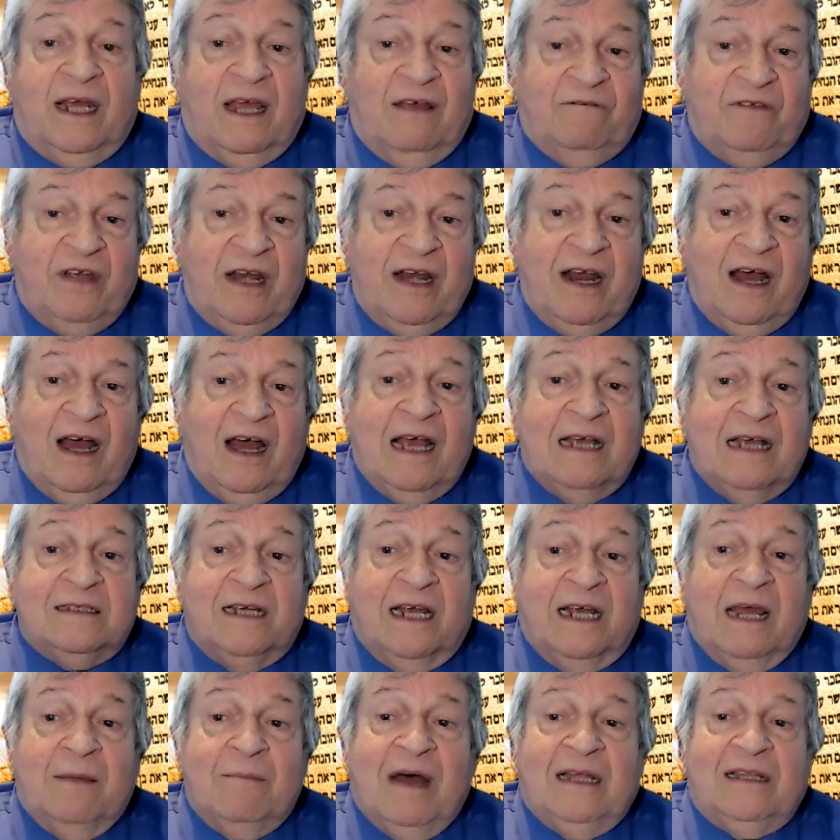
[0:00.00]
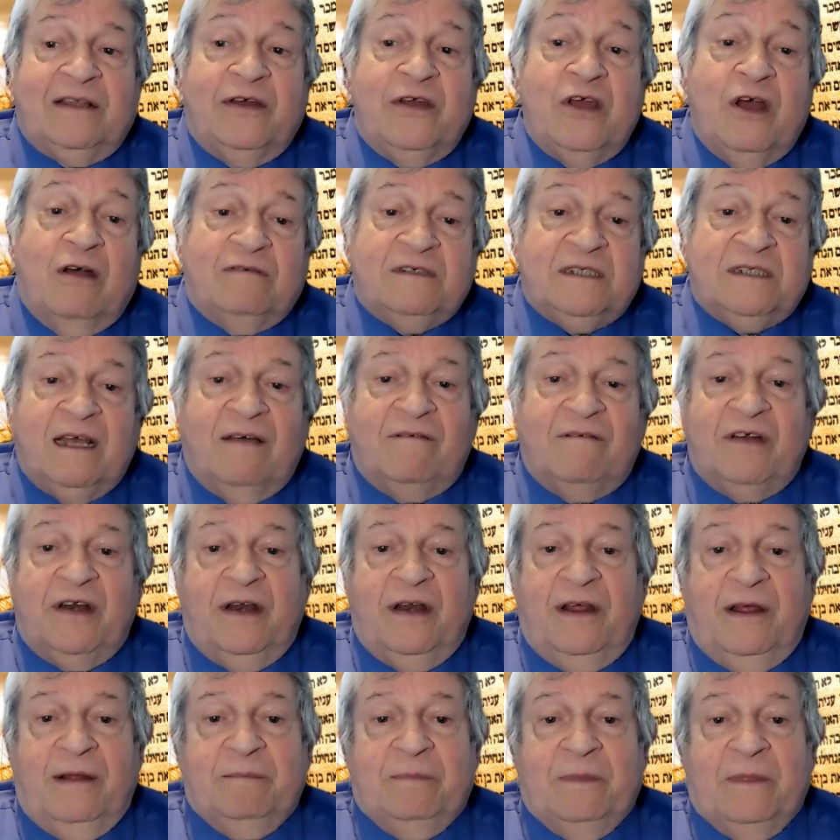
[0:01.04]
Gevinah has a gematria of
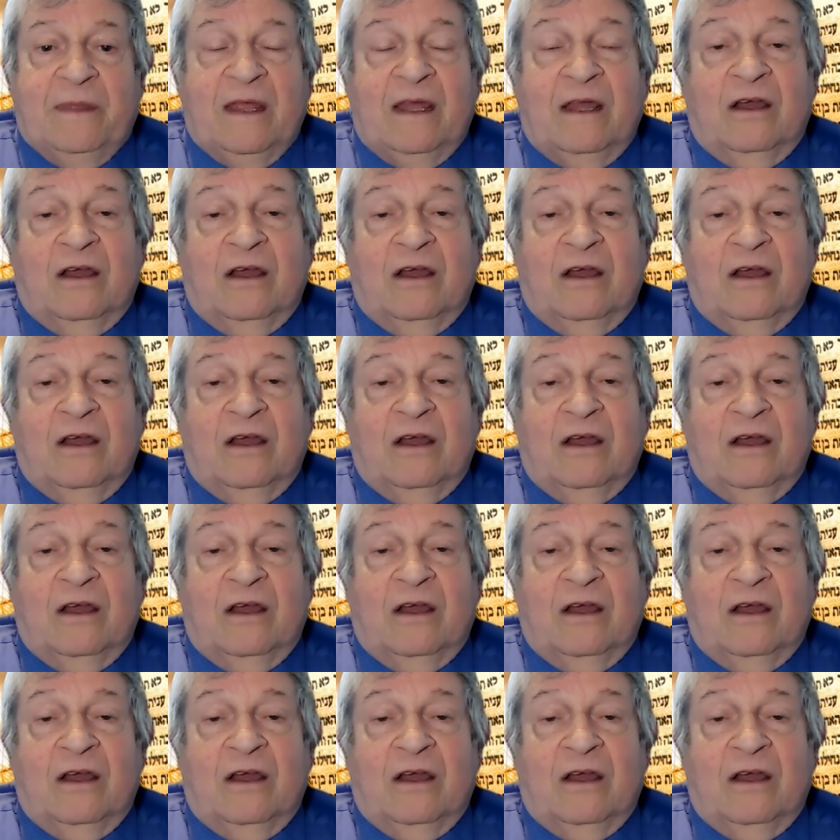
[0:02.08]
70